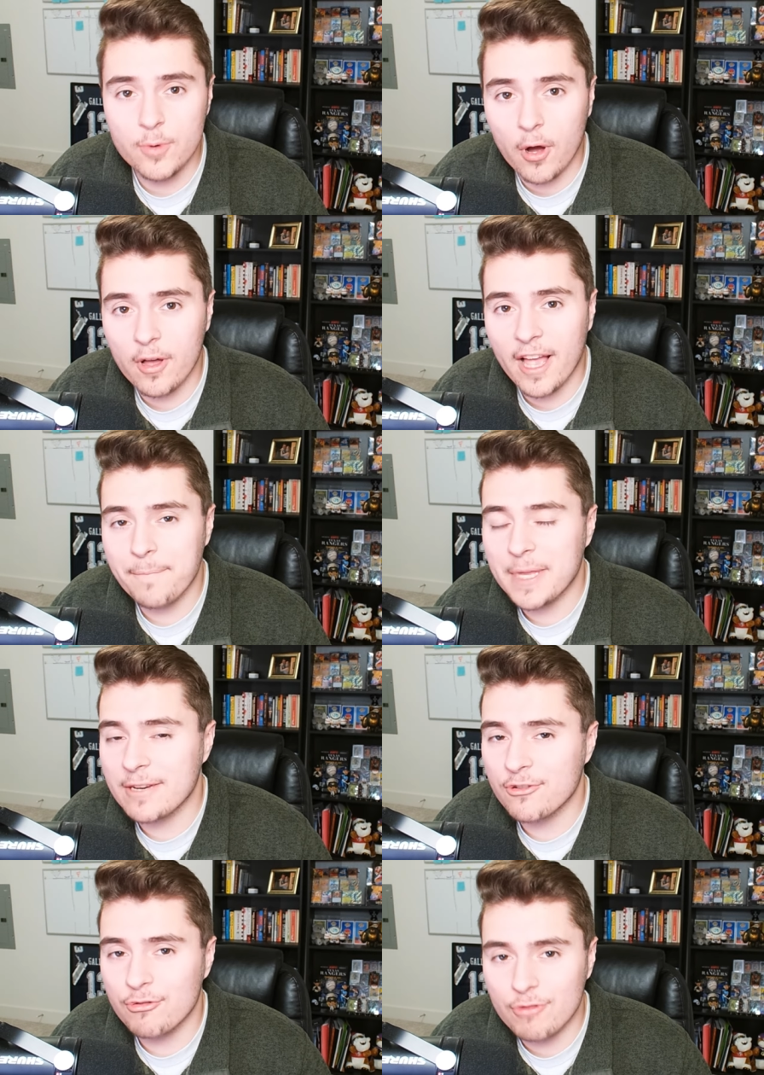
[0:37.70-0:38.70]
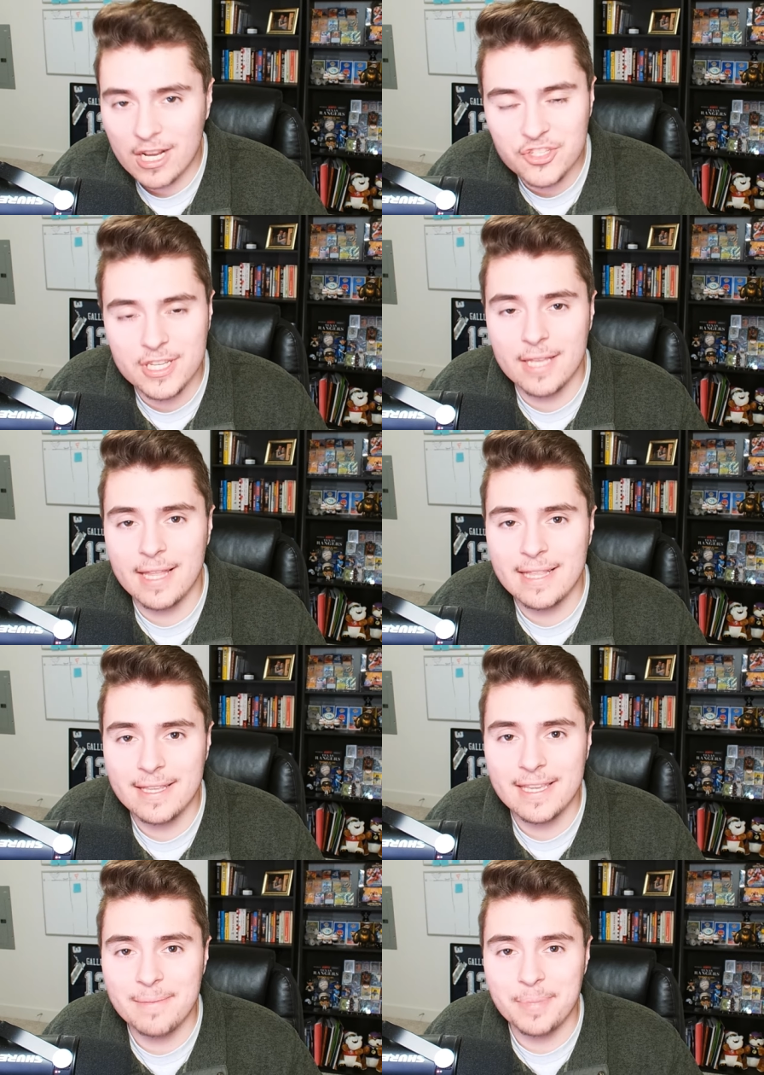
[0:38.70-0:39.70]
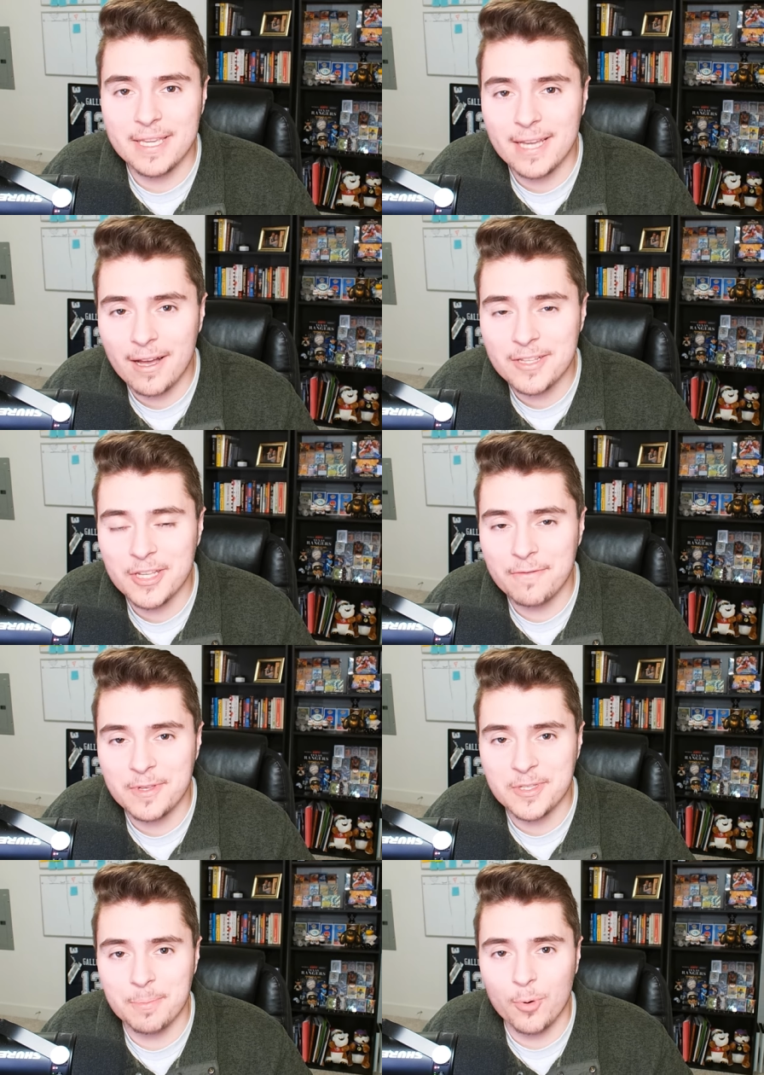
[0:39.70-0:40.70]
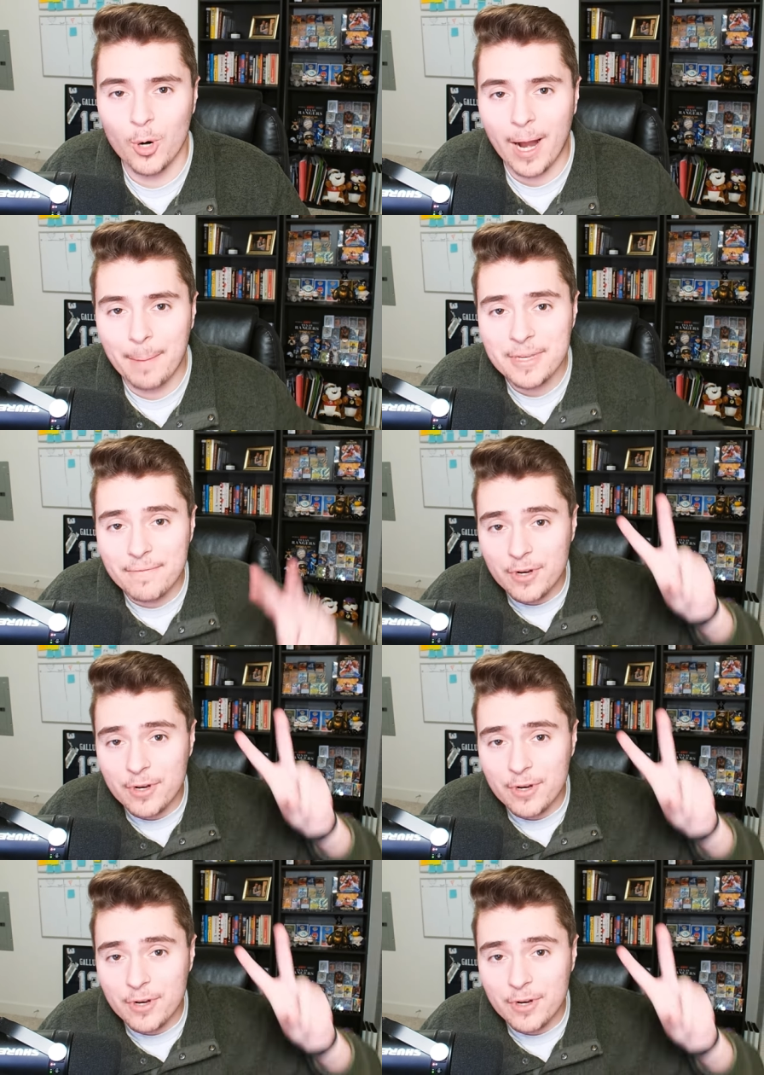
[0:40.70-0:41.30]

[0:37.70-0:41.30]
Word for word: all have been crushing it lately, and because of the support, I'm giving